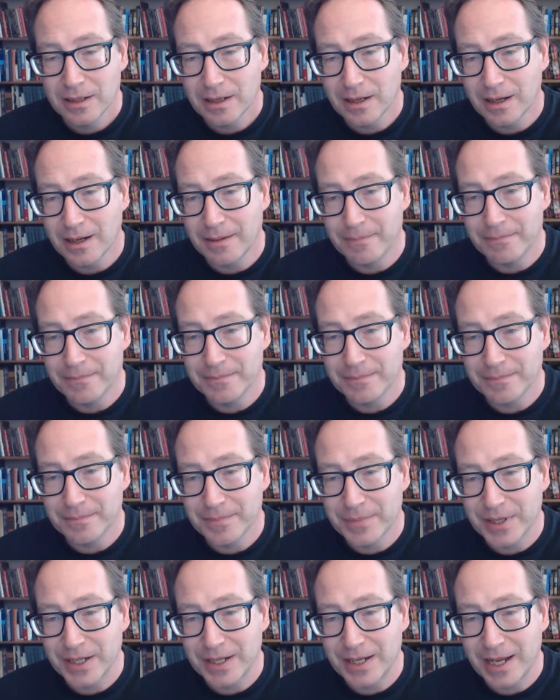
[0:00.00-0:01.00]

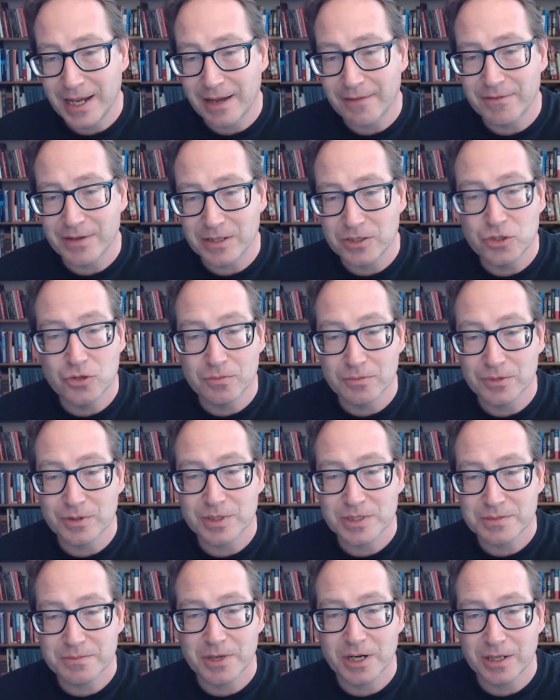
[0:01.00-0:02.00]
But having
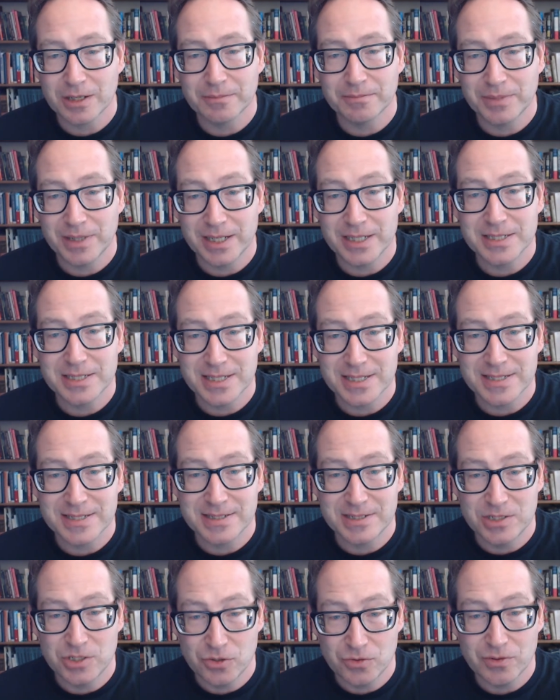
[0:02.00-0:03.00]
numerous marketplaces
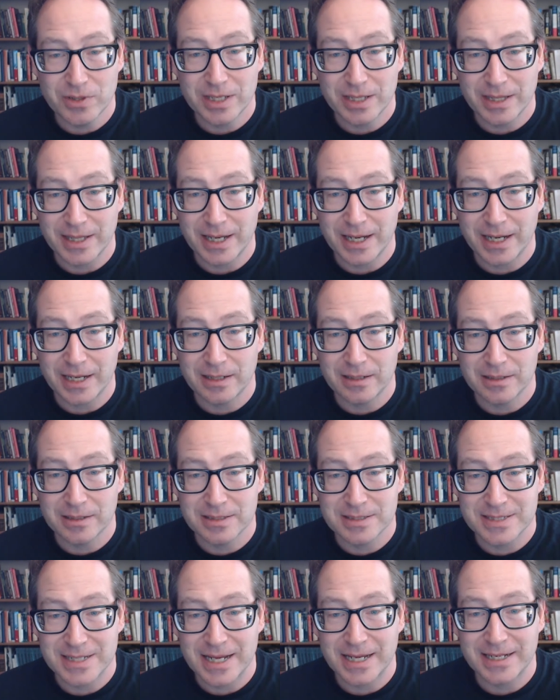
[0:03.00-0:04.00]
doing that
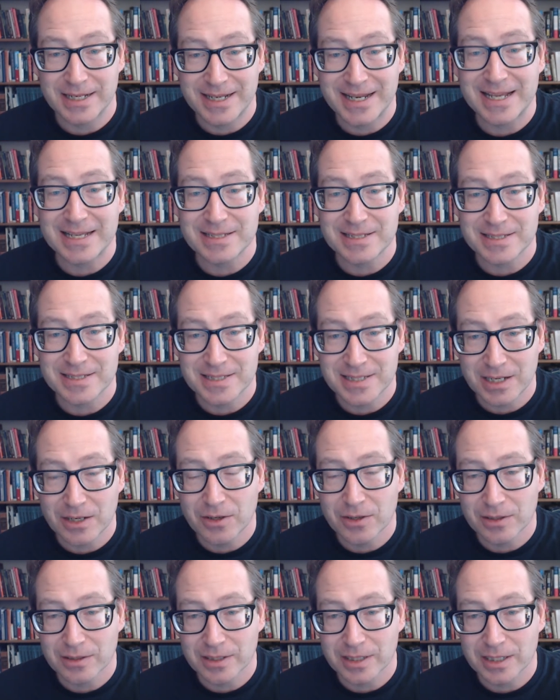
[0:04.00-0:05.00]
is not
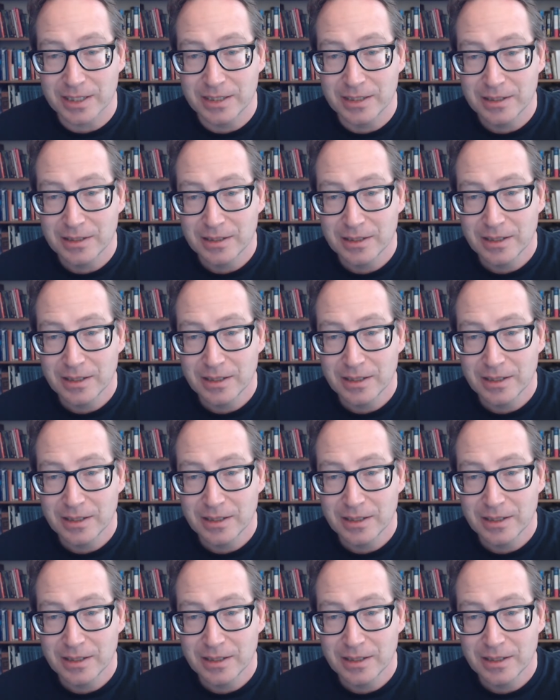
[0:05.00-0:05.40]
necessarily